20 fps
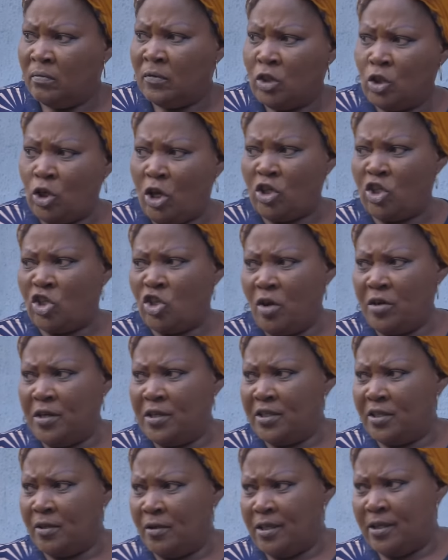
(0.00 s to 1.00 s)
Your son
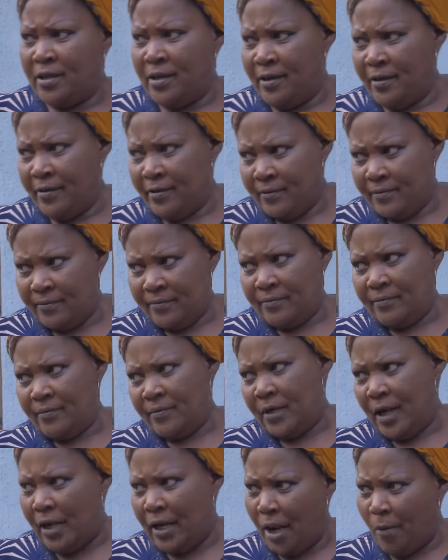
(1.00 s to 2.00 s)
is not here.
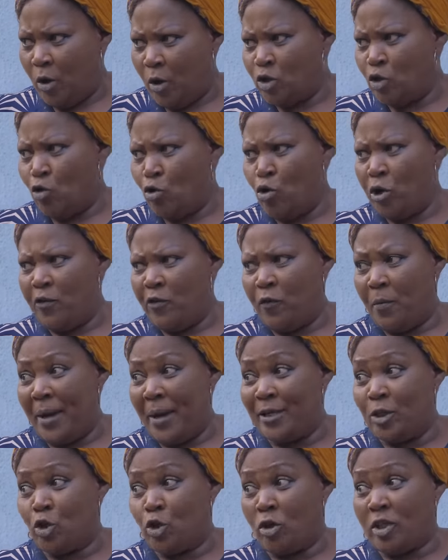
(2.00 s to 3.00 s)
And I'm also looking for my
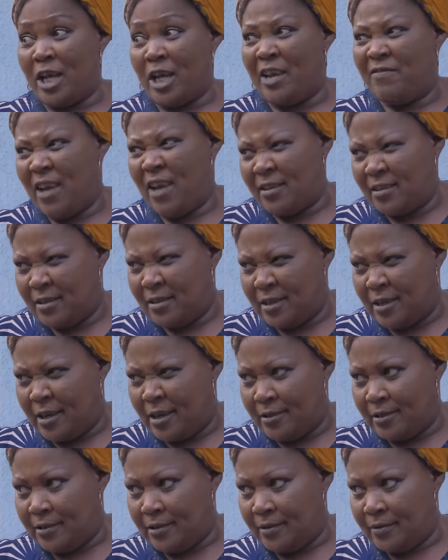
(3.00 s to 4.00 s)
daughter if that is the
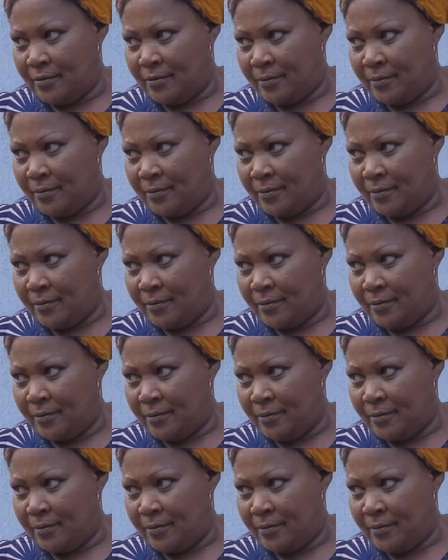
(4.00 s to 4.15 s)
case.